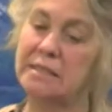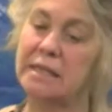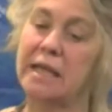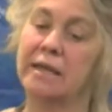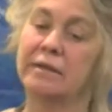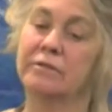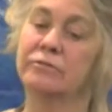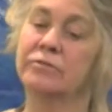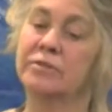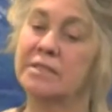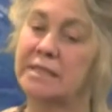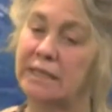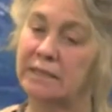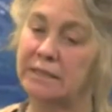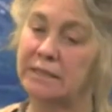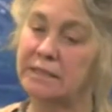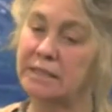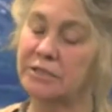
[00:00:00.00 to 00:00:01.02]
and
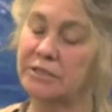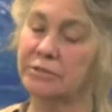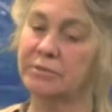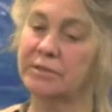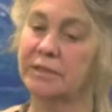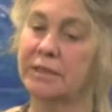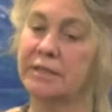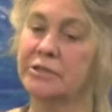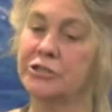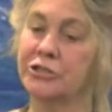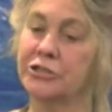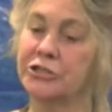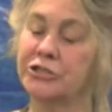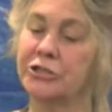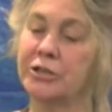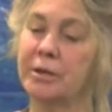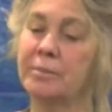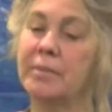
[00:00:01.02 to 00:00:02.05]
fidelity to
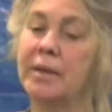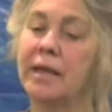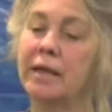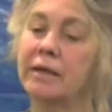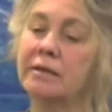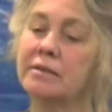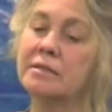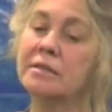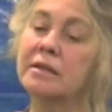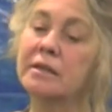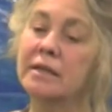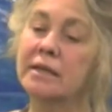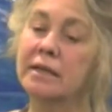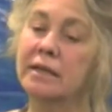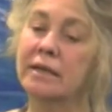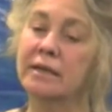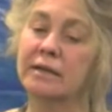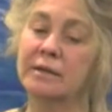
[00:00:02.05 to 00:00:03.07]
relationship, and
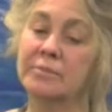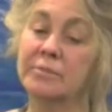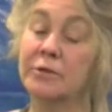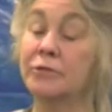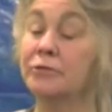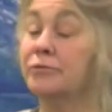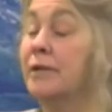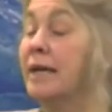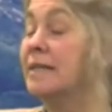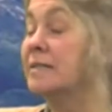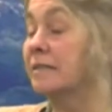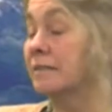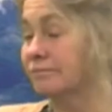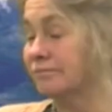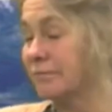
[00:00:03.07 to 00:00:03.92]
um, they're flighted.